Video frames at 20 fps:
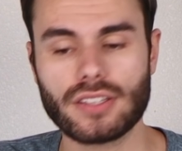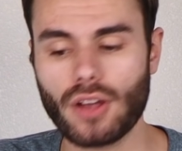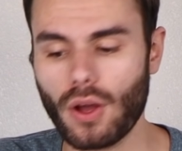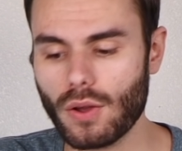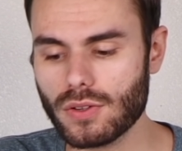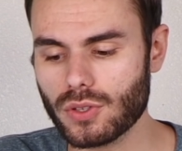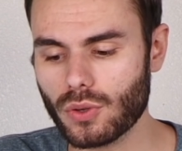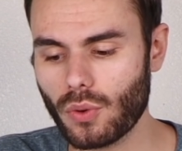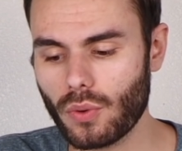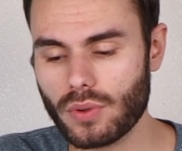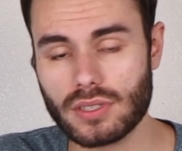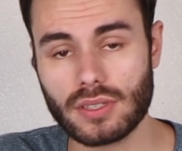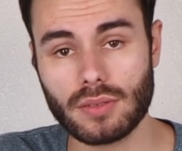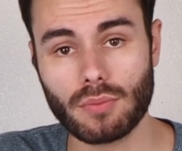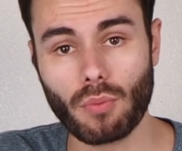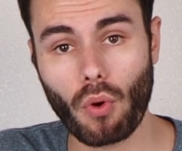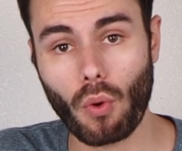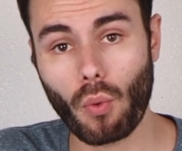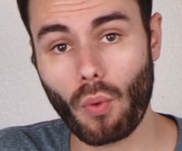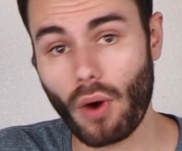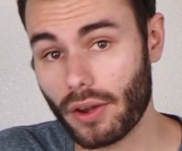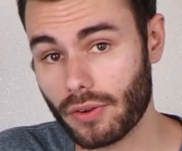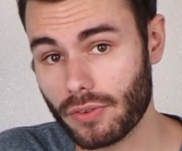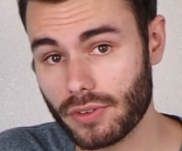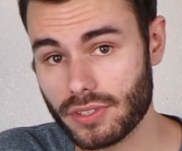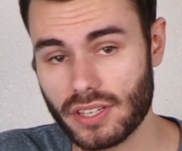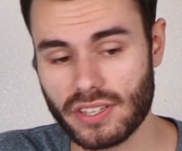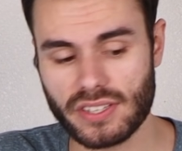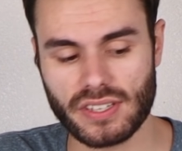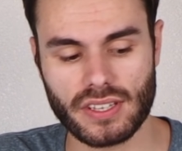is also going to be more water
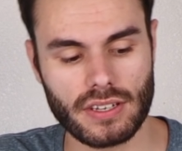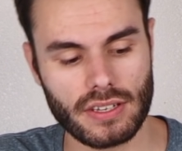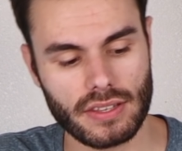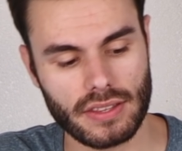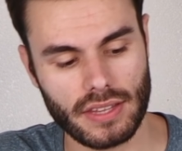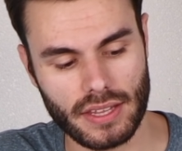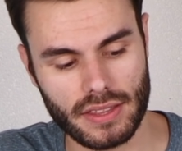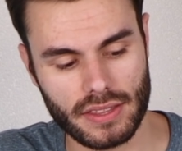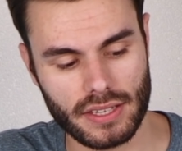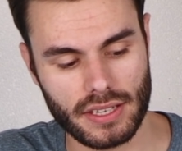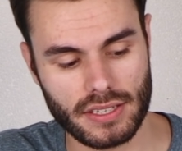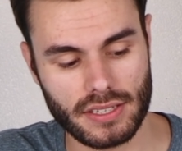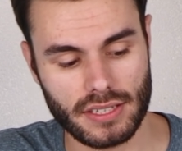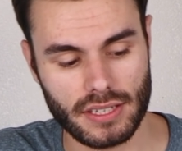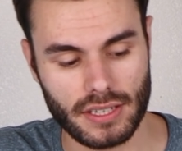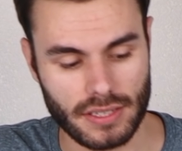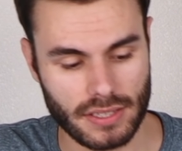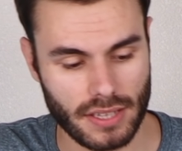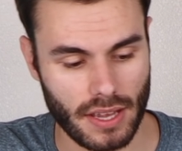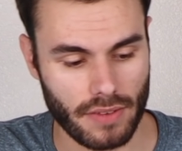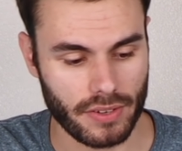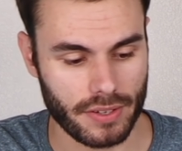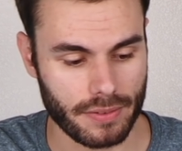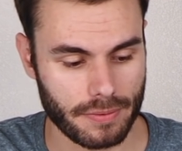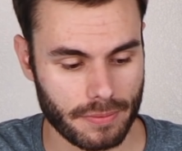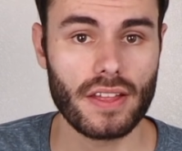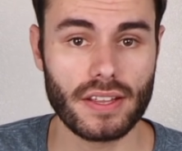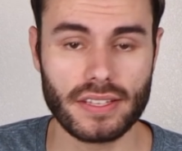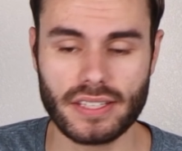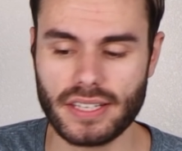resistant than the T7.
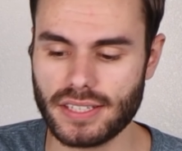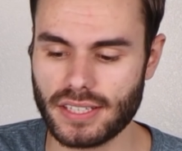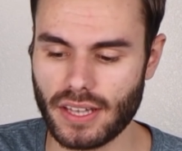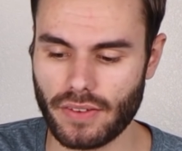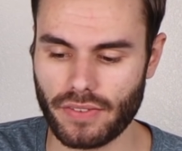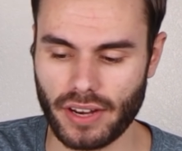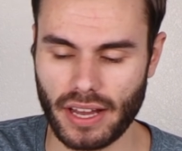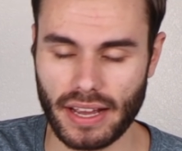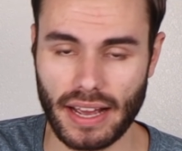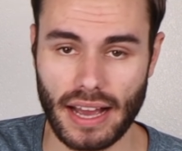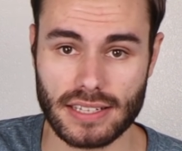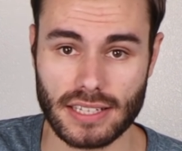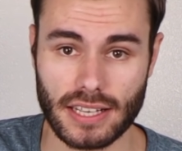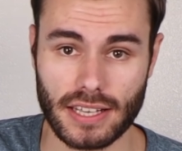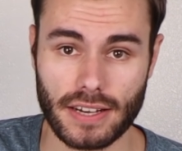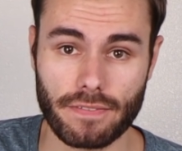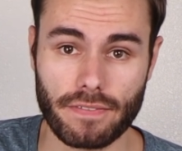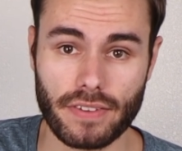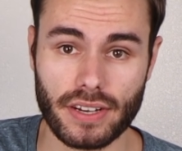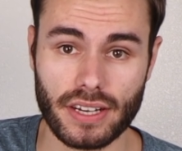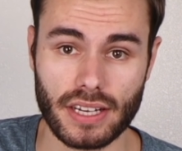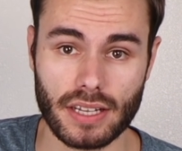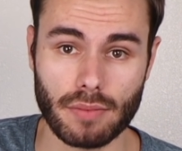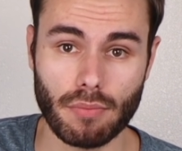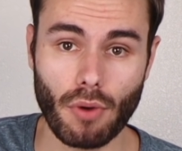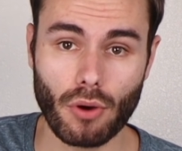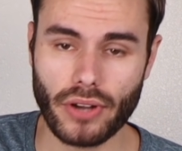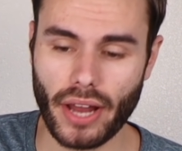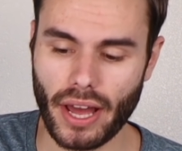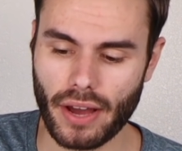The T7i has an infinity
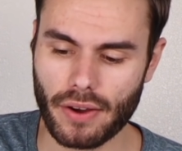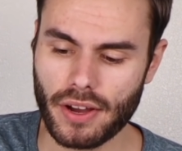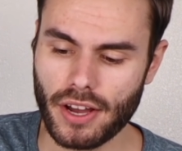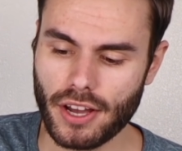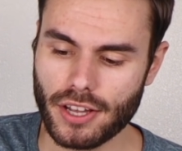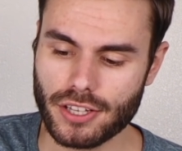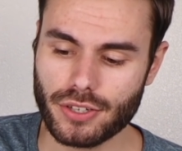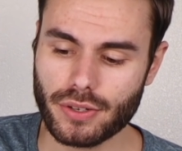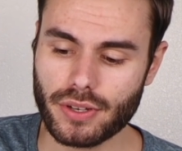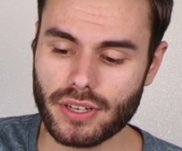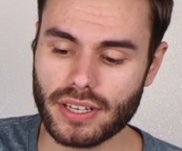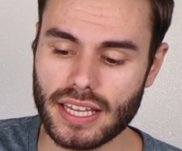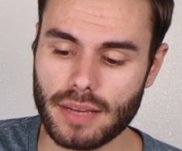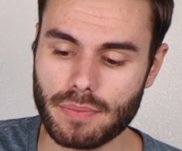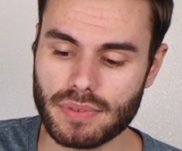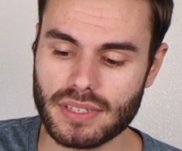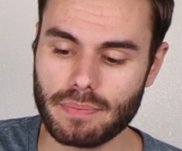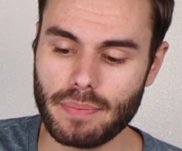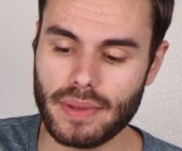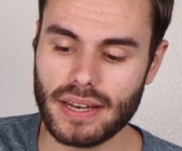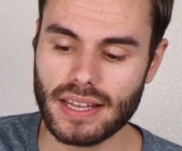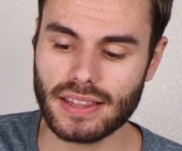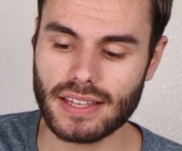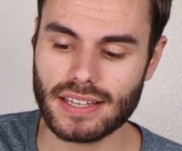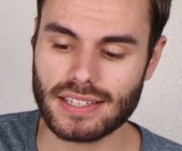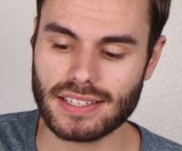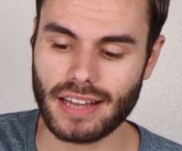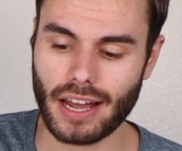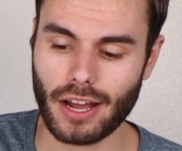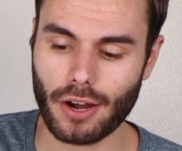mode dial, so you can keep spinning
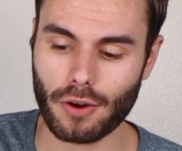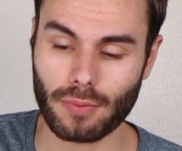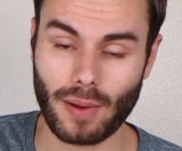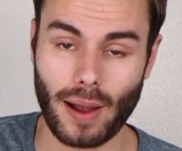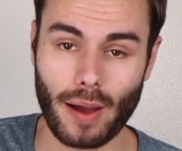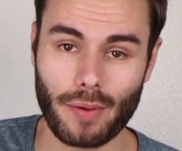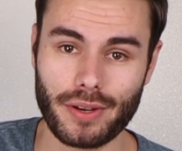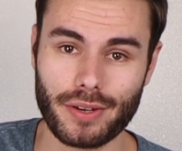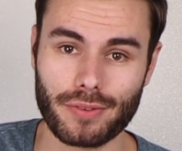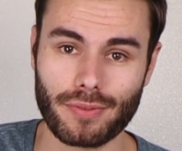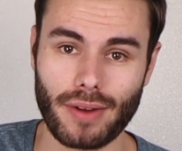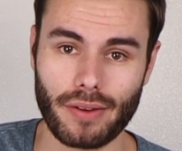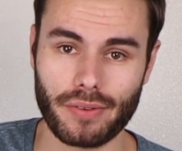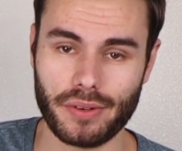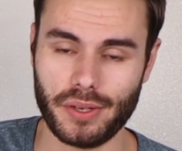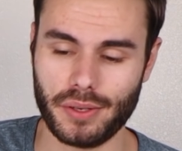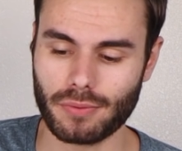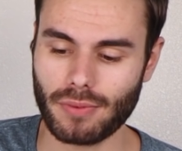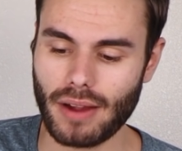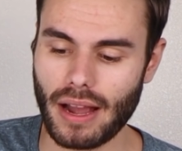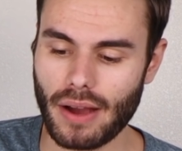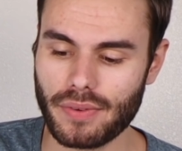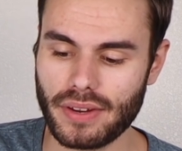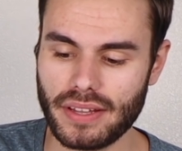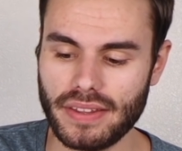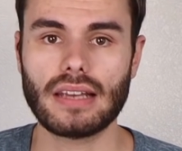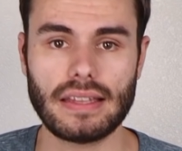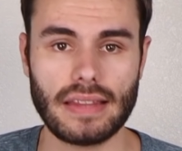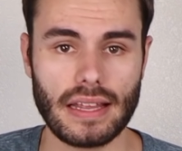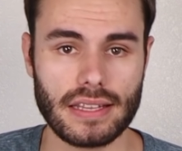this dial round and round and around
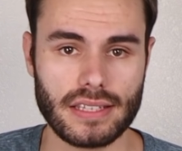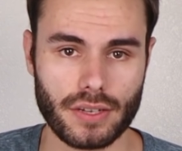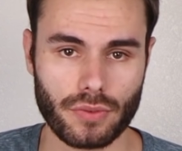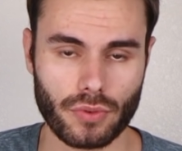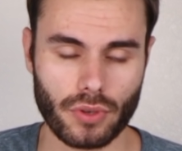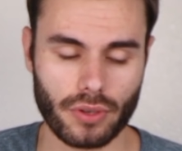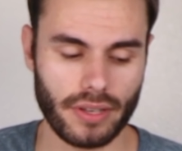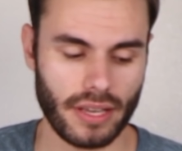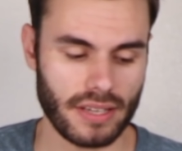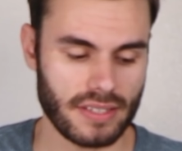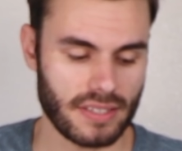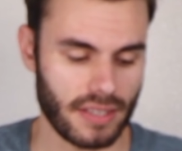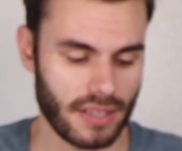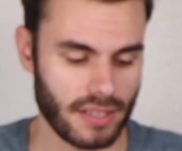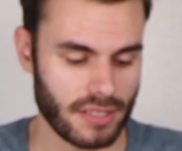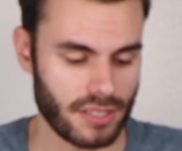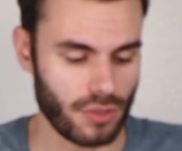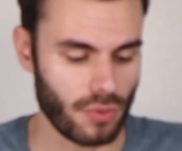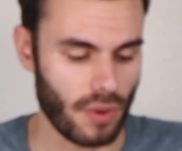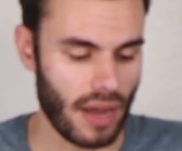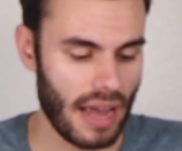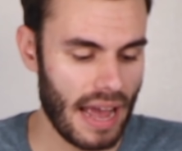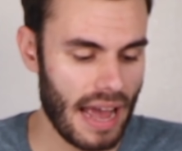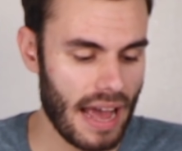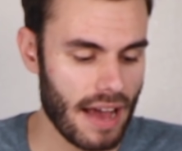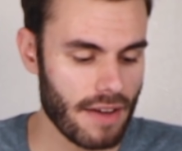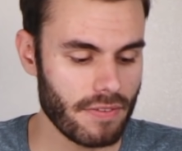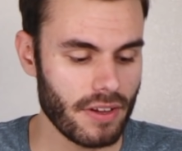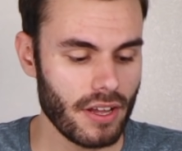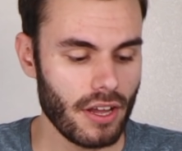it, and that's a really nice thing to
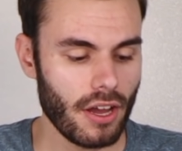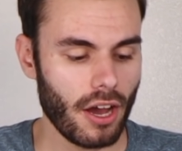have.